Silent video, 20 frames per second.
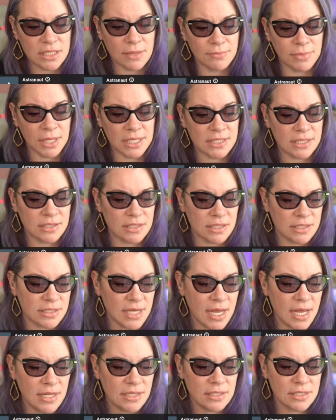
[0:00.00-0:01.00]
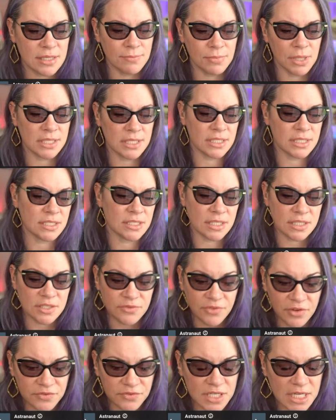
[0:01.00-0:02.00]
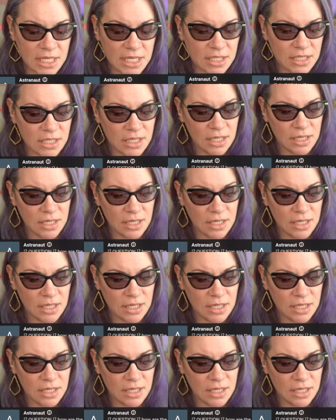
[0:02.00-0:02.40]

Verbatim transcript: some places it's 10, some places it's 15.